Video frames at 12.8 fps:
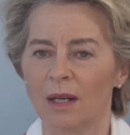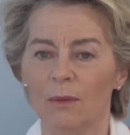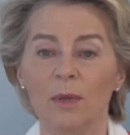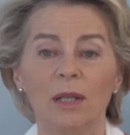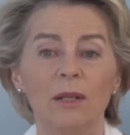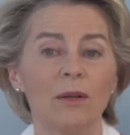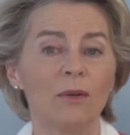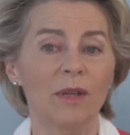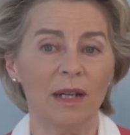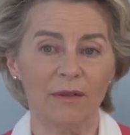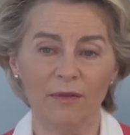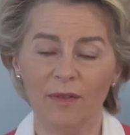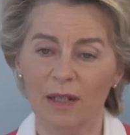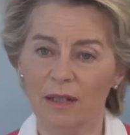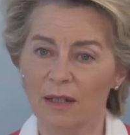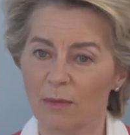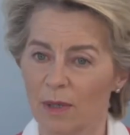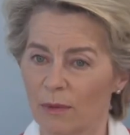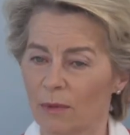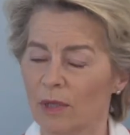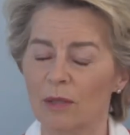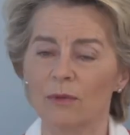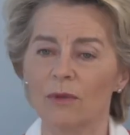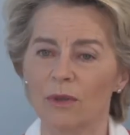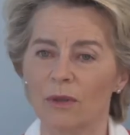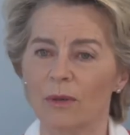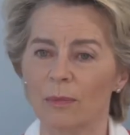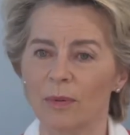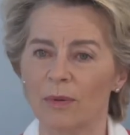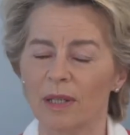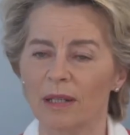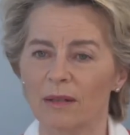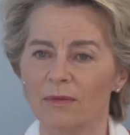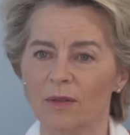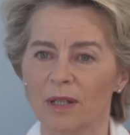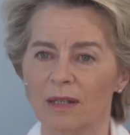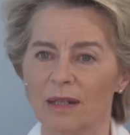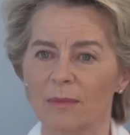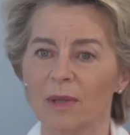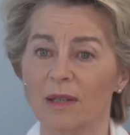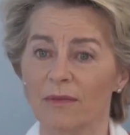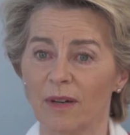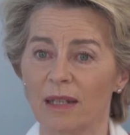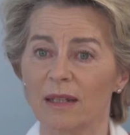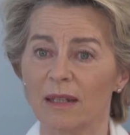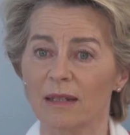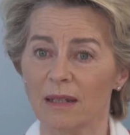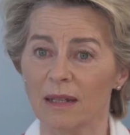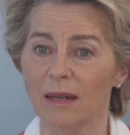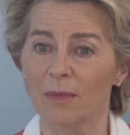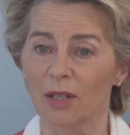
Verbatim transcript: We know there are fields where we do cooperate, for example, the fight against climate